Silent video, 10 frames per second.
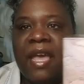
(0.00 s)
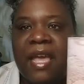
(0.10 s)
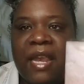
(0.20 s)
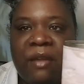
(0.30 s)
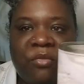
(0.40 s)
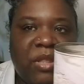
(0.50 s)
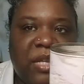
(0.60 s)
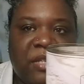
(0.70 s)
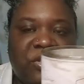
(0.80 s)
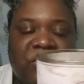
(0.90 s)
and I
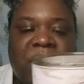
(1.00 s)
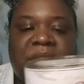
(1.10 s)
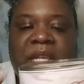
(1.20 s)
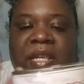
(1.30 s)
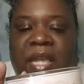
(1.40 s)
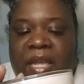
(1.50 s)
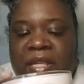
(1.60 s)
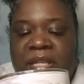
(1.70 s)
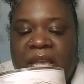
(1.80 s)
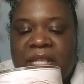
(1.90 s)
really enjoyed it.
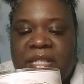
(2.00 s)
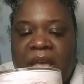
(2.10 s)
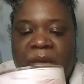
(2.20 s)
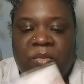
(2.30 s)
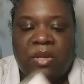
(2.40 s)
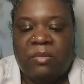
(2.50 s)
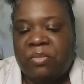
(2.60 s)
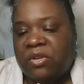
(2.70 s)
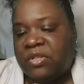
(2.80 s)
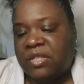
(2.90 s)
And yes, I will
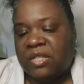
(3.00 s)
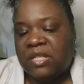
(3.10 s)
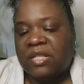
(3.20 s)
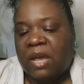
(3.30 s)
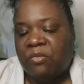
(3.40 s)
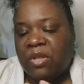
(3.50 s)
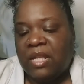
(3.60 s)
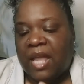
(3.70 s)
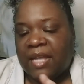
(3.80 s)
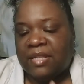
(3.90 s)
purchase this. I
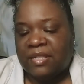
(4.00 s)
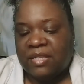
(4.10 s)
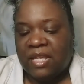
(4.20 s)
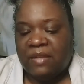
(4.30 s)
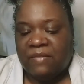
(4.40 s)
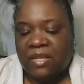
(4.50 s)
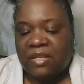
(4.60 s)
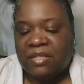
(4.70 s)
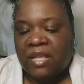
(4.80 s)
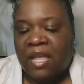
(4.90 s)
really like the scent of
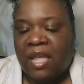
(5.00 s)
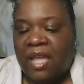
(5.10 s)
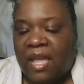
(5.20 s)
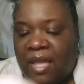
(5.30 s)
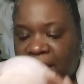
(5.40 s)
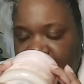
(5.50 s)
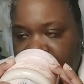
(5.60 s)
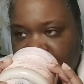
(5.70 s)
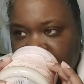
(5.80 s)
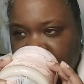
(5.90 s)
this
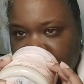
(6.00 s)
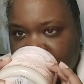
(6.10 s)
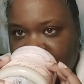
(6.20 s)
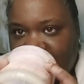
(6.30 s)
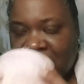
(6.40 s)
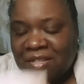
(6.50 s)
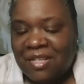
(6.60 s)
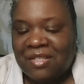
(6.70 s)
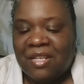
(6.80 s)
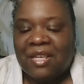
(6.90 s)
and it's
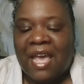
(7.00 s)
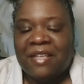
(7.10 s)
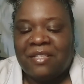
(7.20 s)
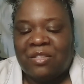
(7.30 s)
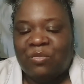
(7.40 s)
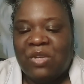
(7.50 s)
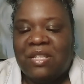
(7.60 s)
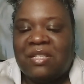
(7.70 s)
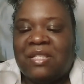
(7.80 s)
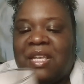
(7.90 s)
just a nice
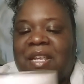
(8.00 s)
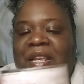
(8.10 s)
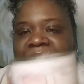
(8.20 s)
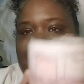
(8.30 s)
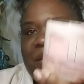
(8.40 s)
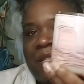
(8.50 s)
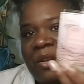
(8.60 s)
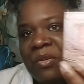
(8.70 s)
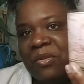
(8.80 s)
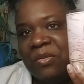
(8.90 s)
sweet scent.
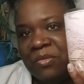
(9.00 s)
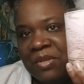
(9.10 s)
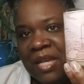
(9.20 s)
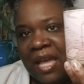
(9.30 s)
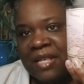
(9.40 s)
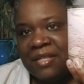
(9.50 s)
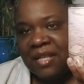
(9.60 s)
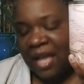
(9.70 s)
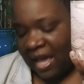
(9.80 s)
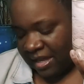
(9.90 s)
So yes,
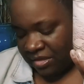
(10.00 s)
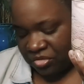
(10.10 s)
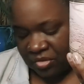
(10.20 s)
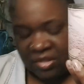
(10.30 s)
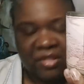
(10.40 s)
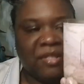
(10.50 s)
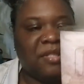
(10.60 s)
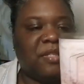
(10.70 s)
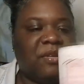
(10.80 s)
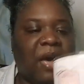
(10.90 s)
I enjoyed
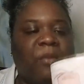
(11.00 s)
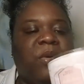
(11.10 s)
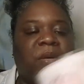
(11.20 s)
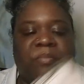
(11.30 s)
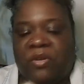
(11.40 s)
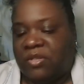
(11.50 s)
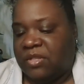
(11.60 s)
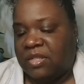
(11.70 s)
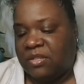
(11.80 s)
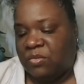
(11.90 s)
this. So I will
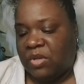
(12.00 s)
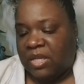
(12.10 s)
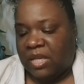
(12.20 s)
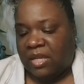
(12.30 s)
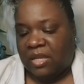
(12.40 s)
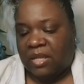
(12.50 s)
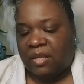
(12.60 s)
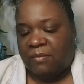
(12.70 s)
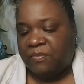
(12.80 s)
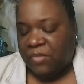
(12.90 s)
purchase this one again.
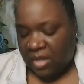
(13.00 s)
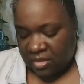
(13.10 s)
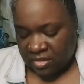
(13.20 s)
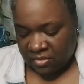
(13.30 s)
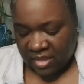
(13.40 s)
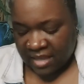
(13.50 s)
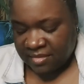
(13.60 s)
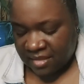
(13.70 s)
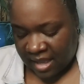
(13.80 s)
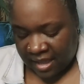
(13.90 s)
So
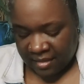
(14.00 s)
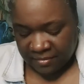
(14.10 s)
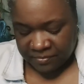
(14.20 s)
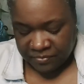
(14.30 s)
that's that.